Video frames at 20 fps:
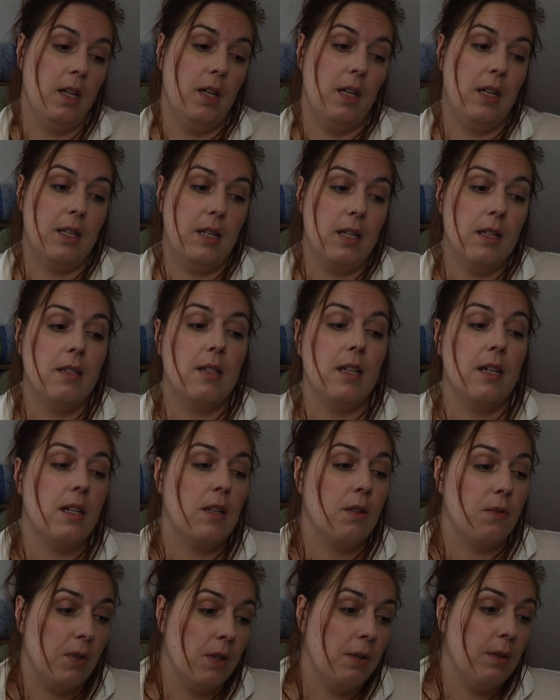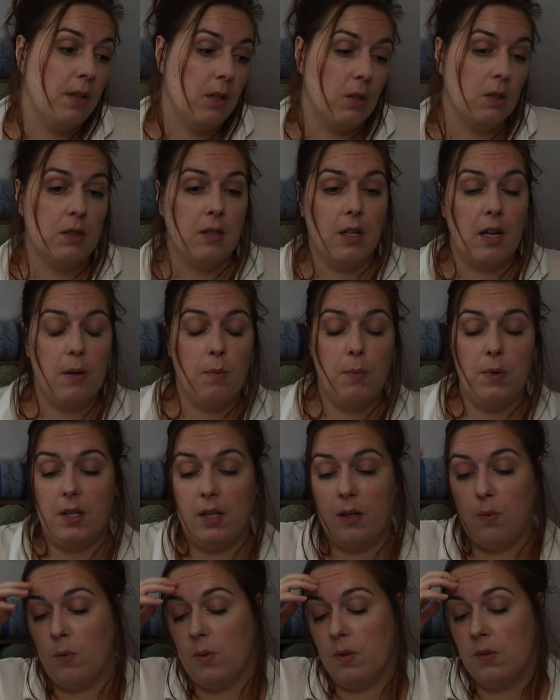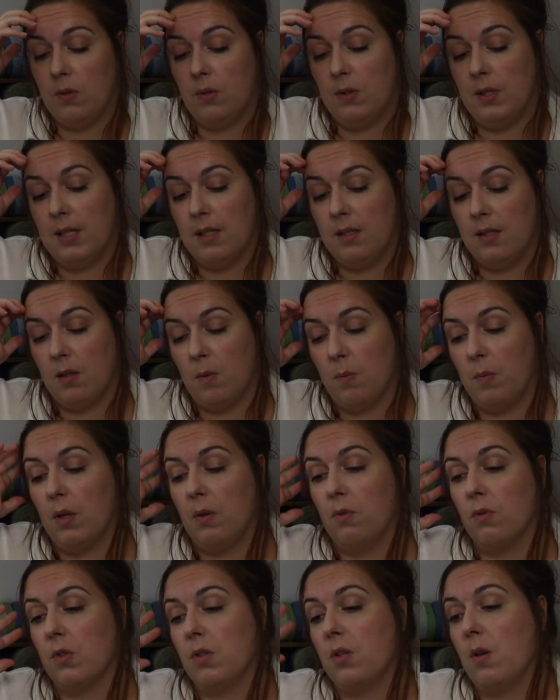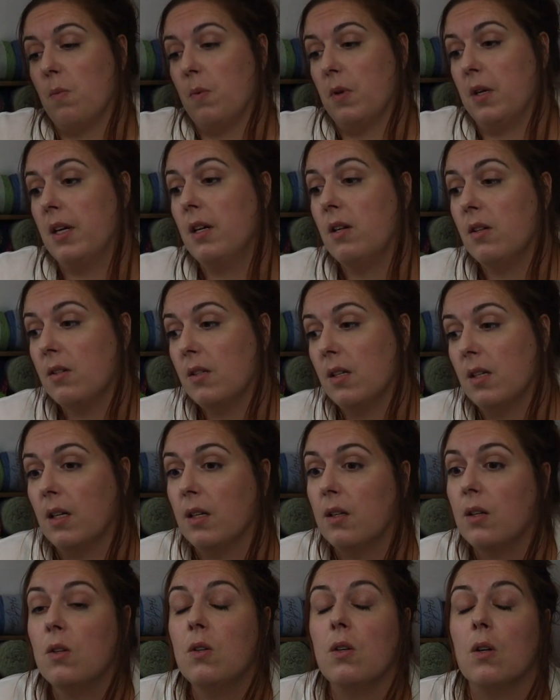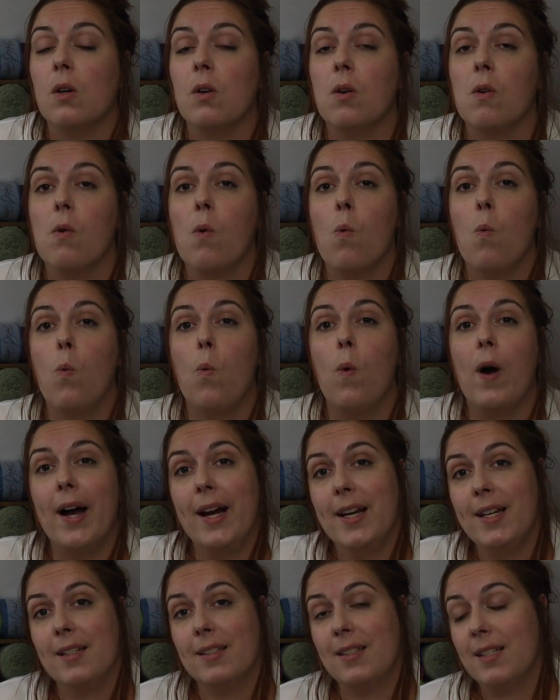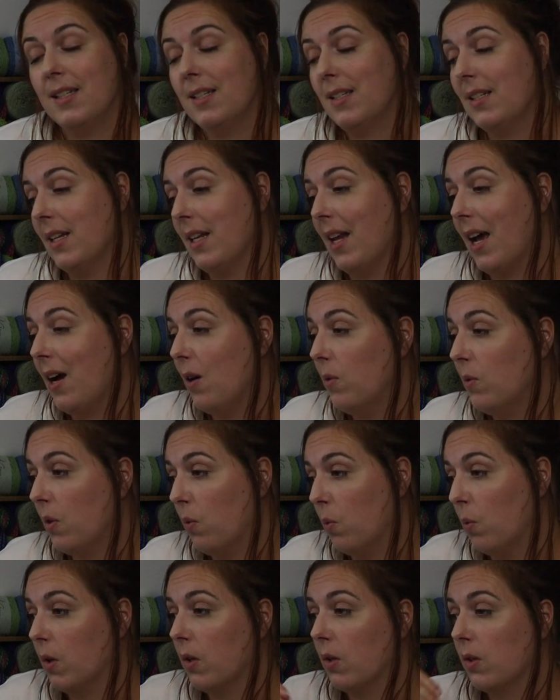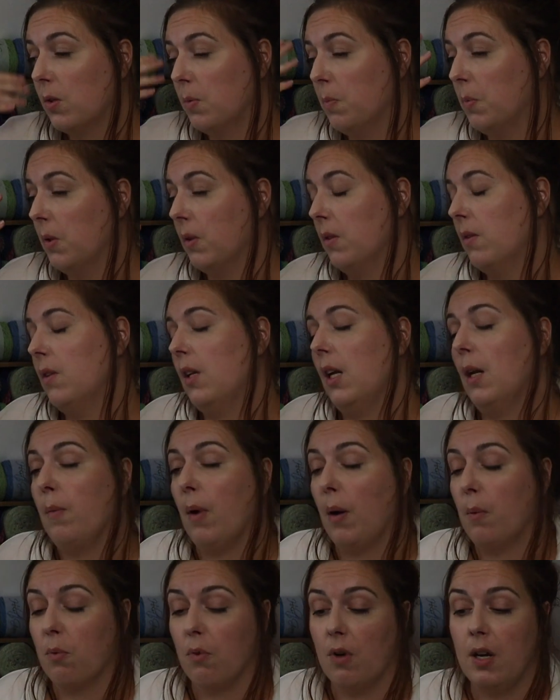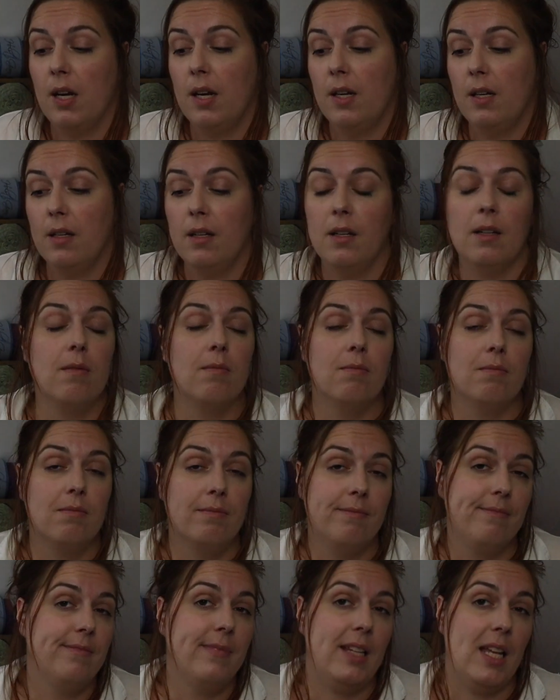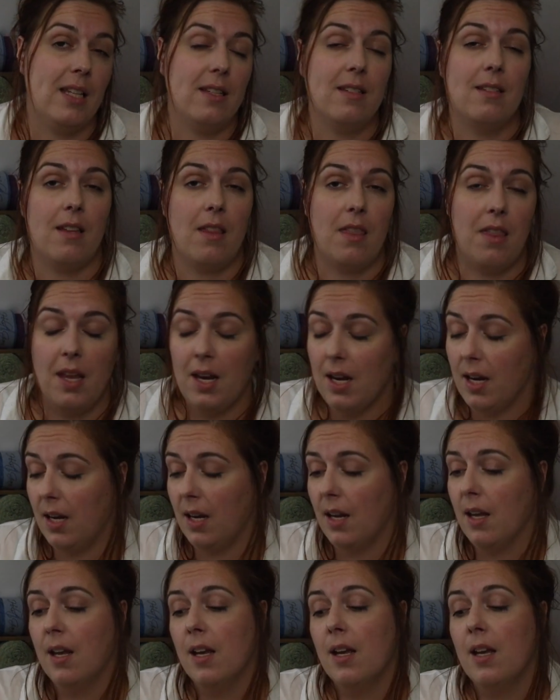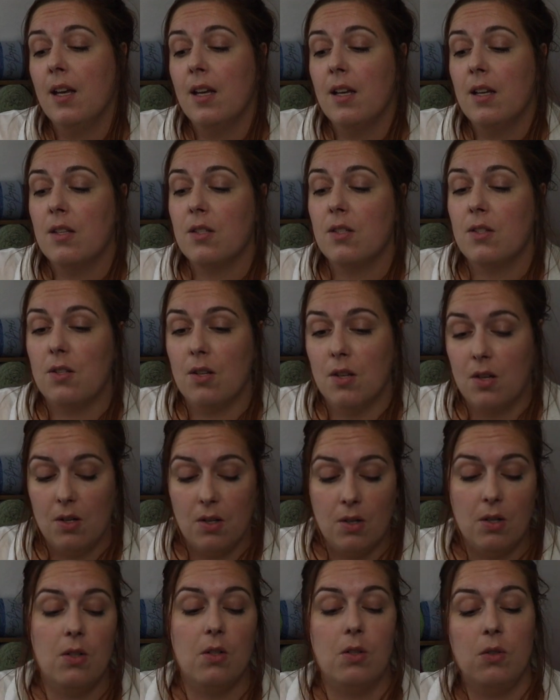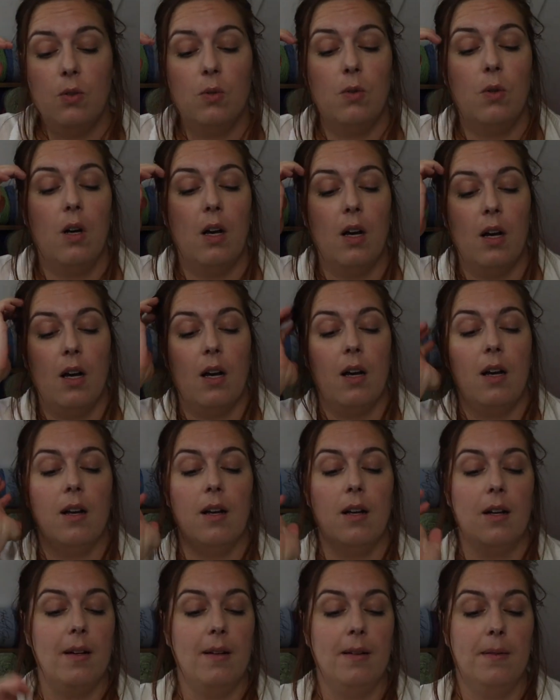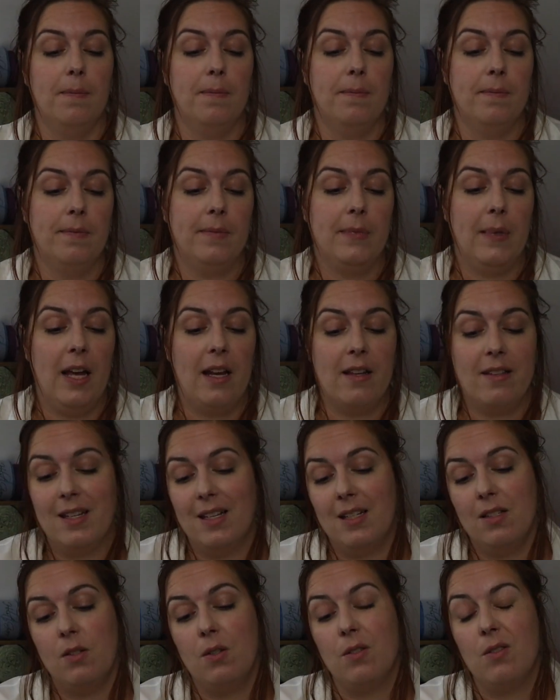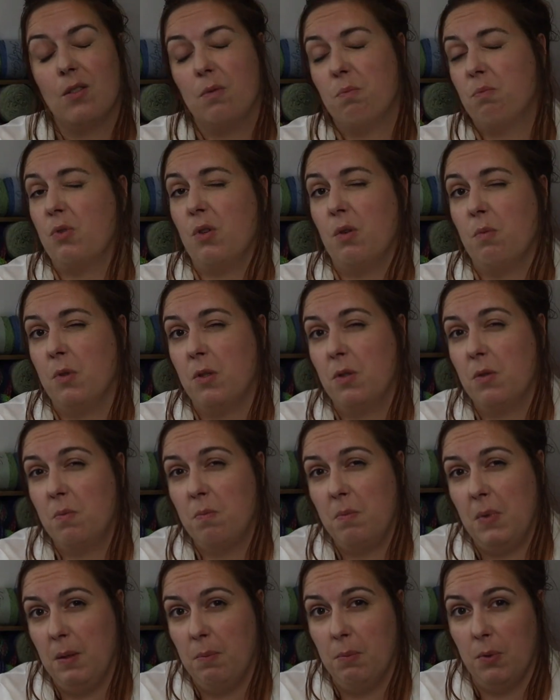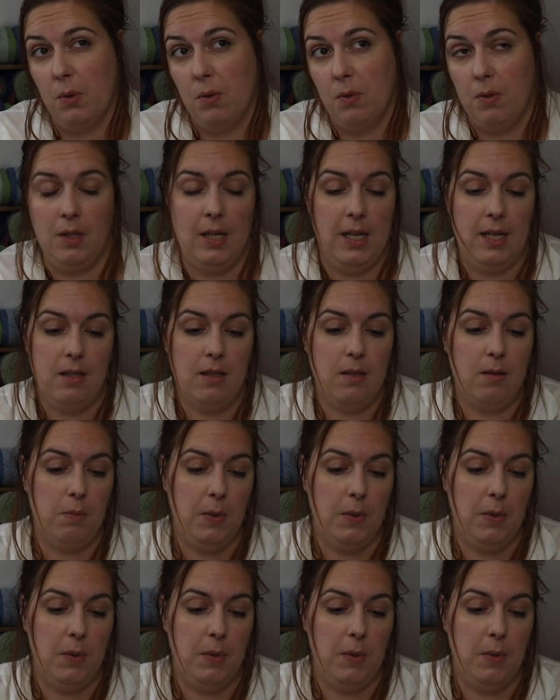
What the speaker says: it can take a very long time when I want to knit something for someone else, and I don't know why that is and how it works, but in my brain that's a thing. So I tend to not promise people knits,